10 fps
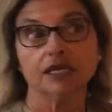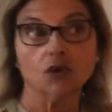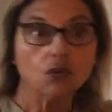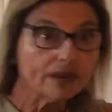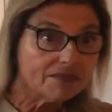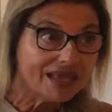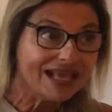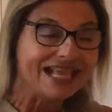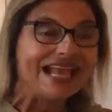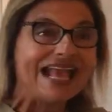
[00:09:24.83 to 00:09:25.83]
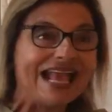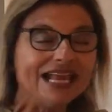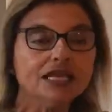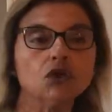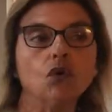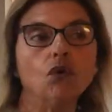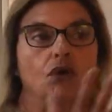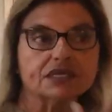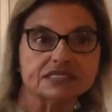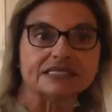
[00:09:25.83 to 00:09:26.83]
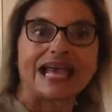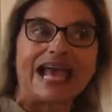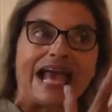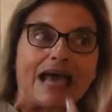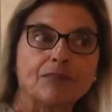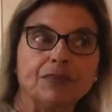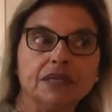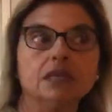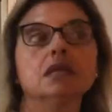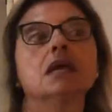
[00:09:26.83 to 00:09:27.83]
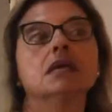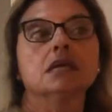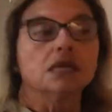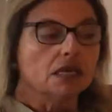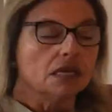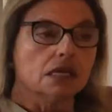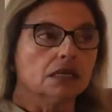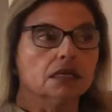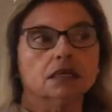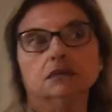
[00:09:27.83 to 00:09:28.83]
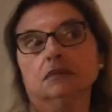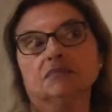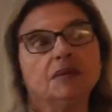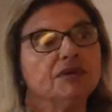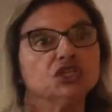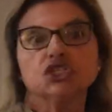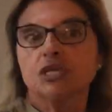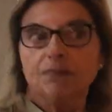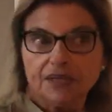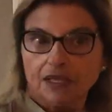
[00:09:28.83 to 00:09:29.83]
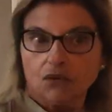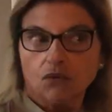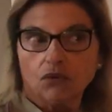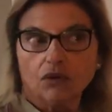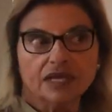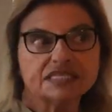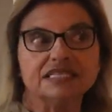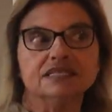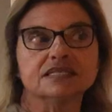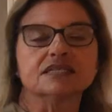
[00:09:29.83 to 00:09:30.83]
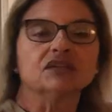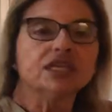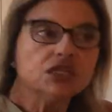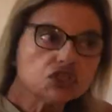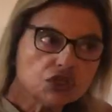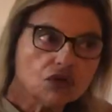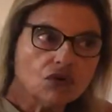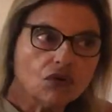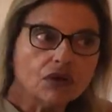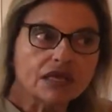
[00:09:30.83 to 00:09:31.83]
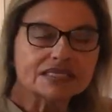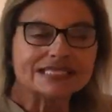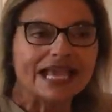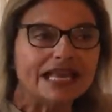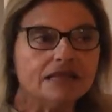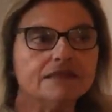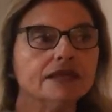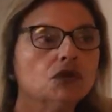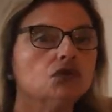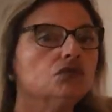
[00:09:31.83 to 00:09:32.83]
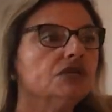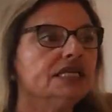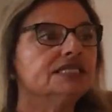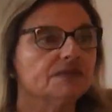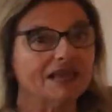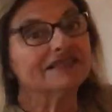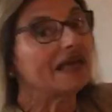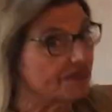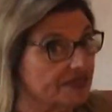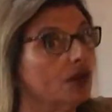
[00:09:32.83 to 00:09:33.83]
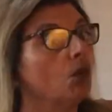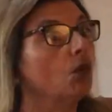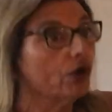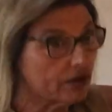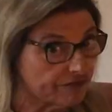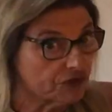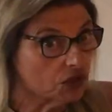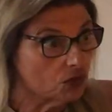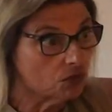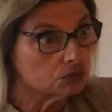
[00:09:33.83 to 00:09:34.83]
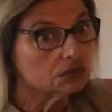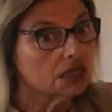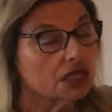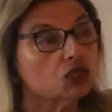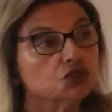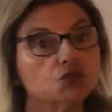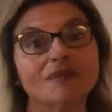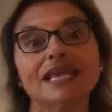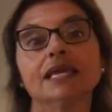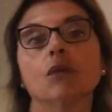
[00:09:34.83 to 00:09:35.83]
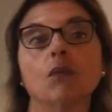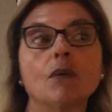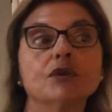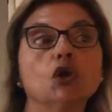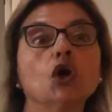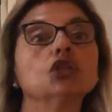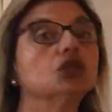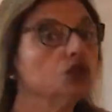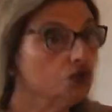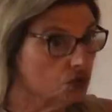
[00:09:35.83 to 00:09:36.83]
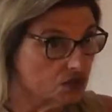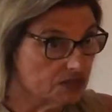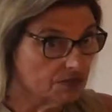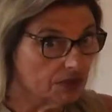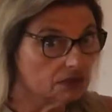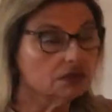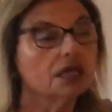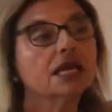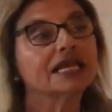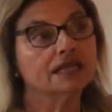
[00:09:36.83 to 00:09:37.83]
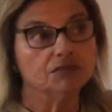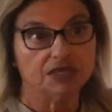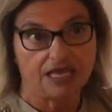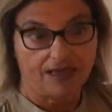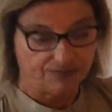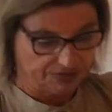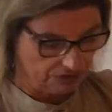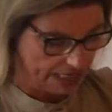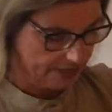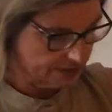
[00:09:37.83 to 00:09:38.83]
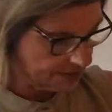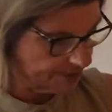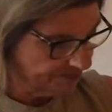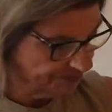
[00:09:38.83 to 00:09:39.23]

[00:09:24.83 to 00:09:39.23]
and equipment, any costs that happen, maybe shipping costs, installation costs, anything you need to make that thing work for you, to make it what we call usable, can be capitalized.